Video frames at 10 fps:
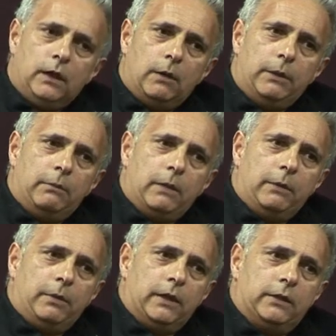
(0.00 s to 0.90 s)
I mean, it
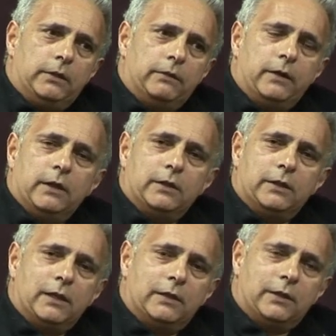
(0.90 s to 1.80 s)
may be a
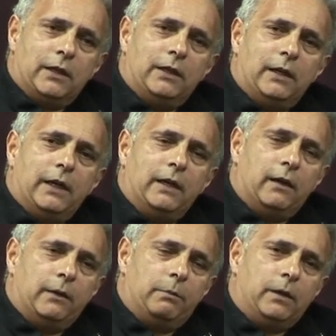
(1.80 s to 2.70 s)
disadvantage, let's say, in an
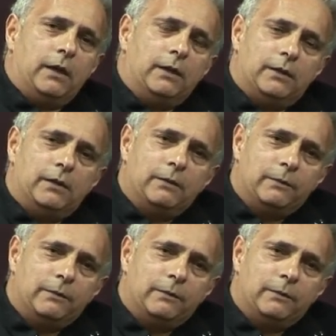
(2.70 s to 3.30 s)
airline pilot.